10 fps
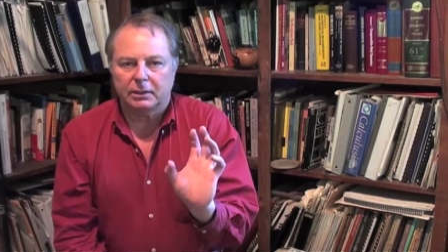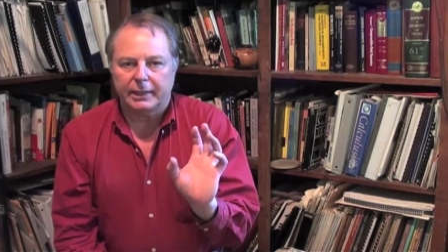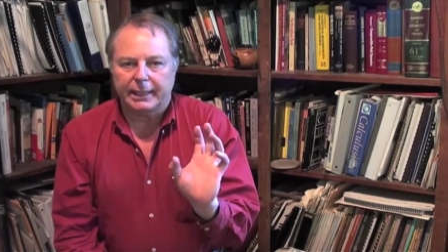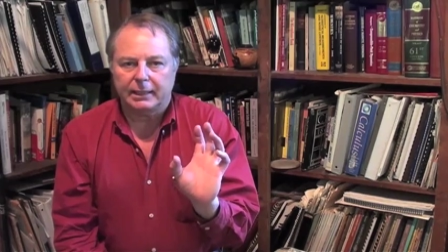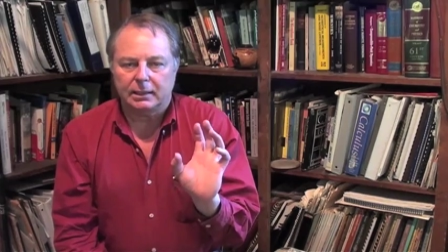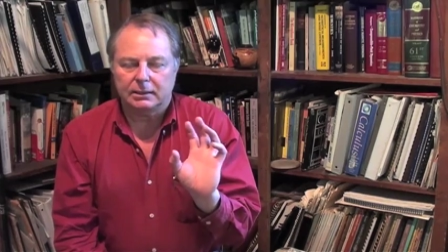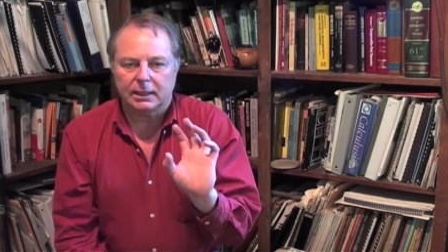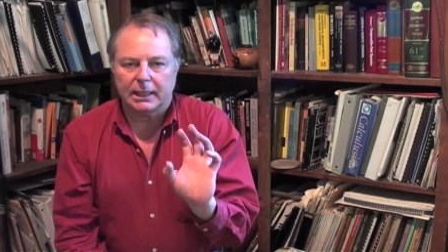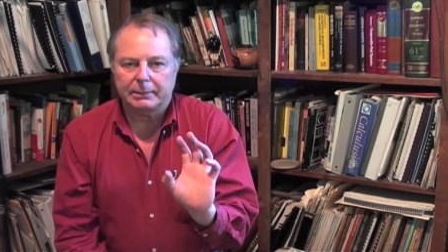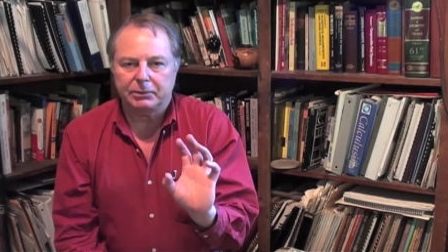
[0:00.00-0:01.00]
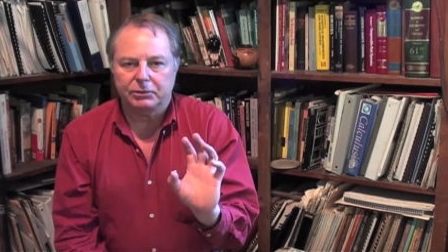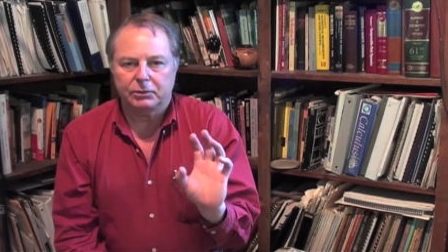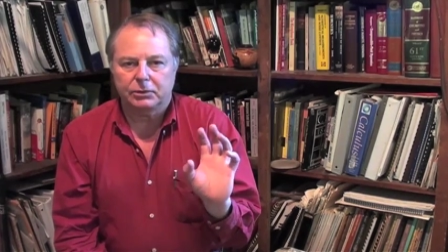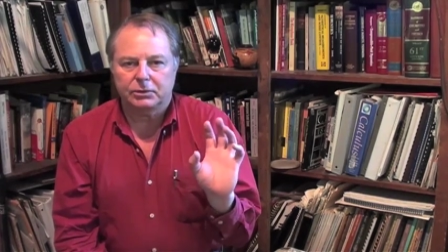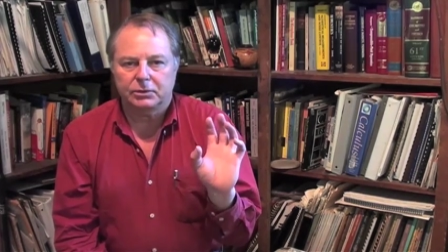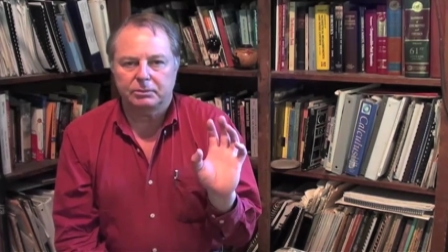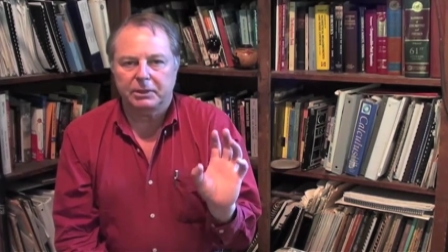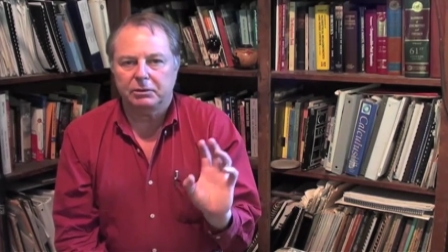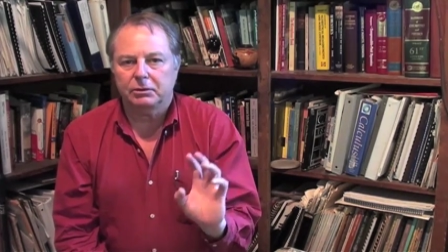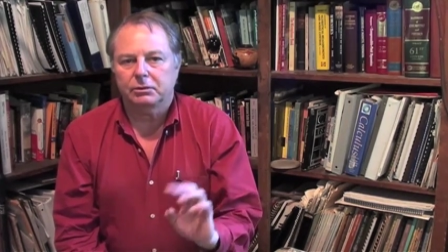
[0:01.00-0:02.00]
on that, a time distortion, a
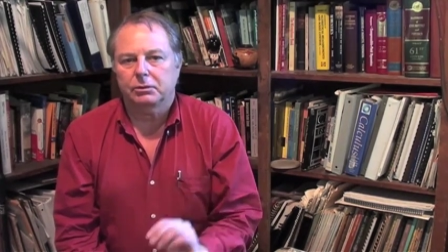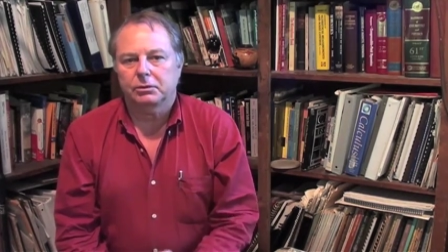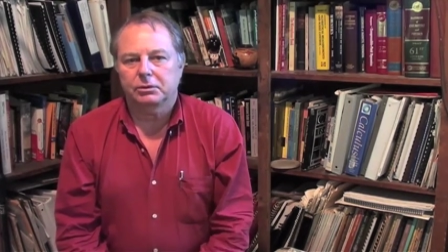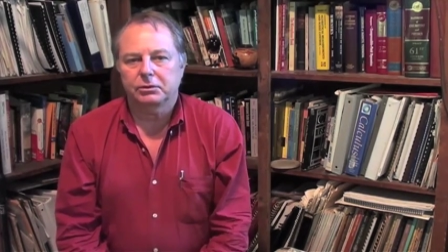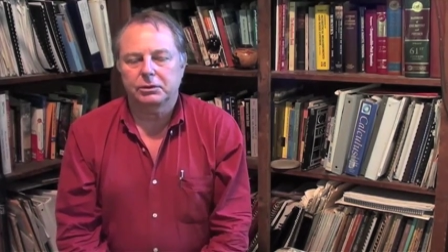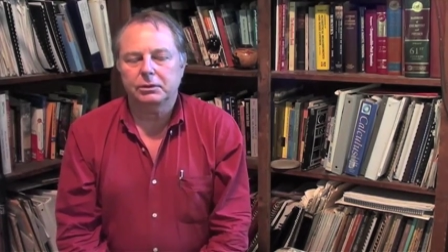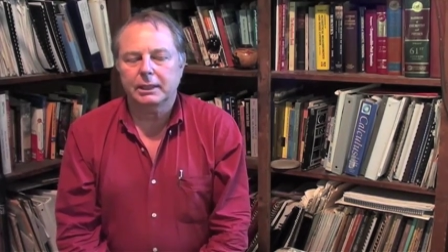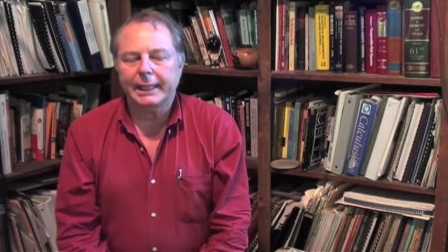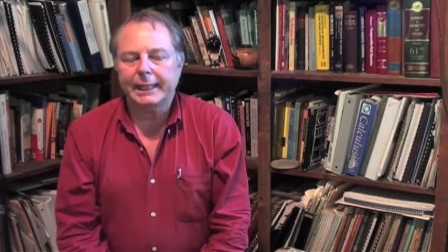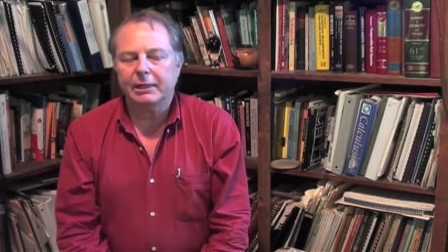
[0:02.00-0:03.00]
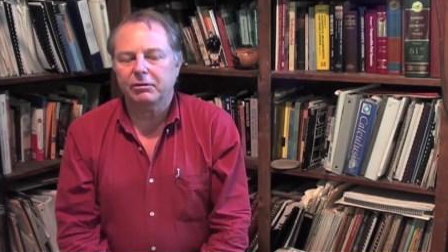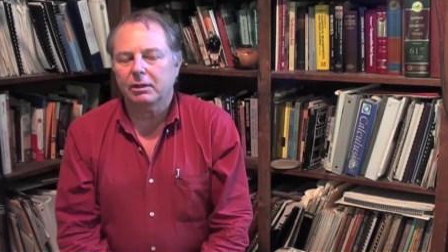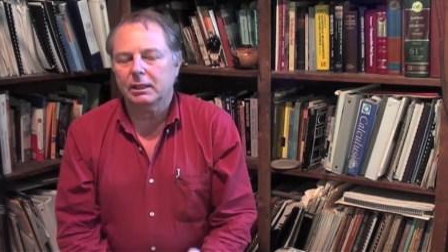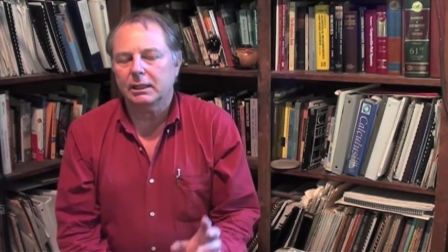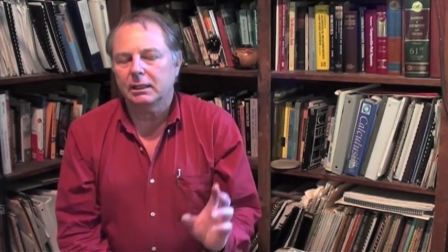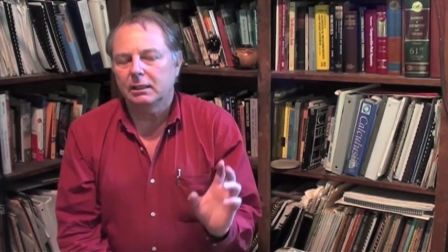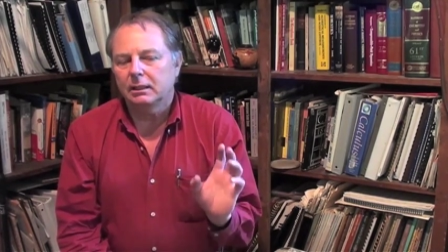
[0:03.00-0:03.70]
spatial distortion, so you can actually